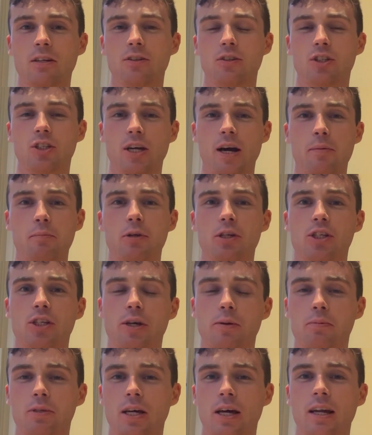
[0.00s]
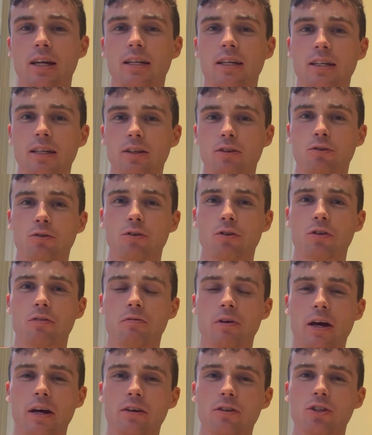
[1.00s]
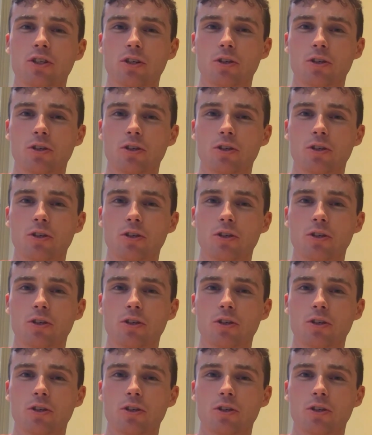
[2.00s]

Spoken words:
championships and I didn't get through to the finals.